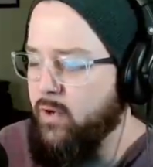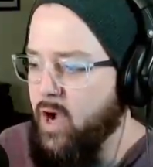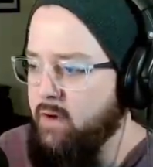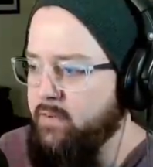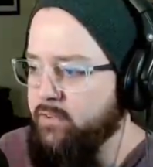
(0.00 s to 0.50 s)

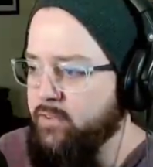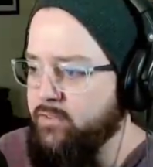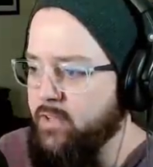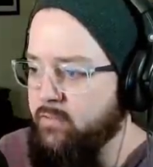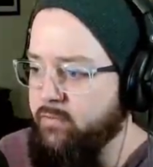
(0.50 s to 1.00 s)
obviously
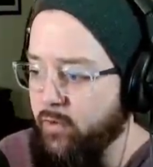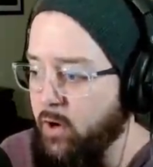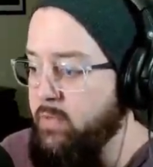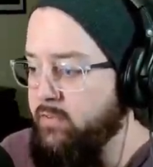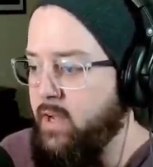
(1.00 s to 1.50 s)
sent
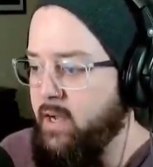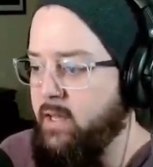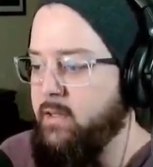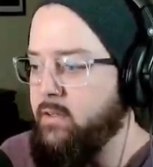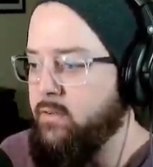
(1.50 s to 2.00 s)
from this
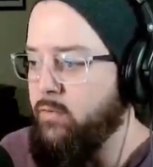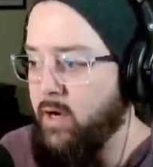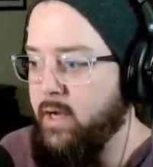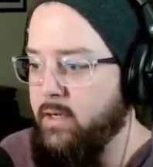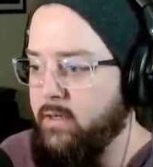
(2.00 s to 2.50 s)
island,
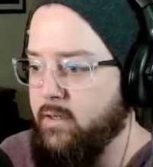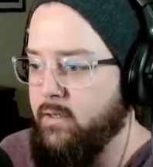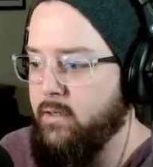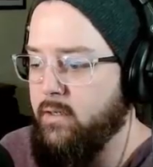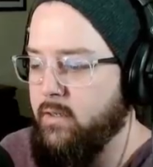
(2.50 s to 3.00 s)
right?
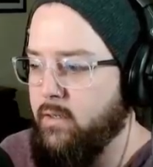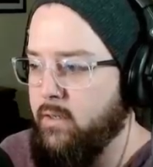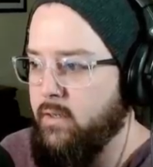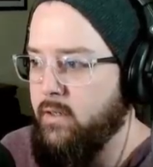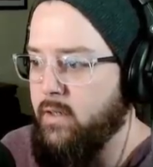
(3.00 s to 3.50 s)

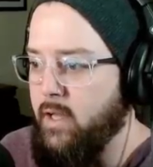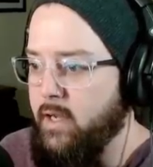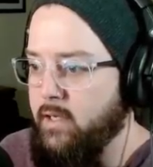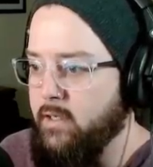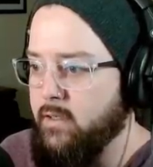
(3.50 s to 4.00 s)

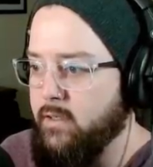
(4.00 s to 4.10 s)
Like,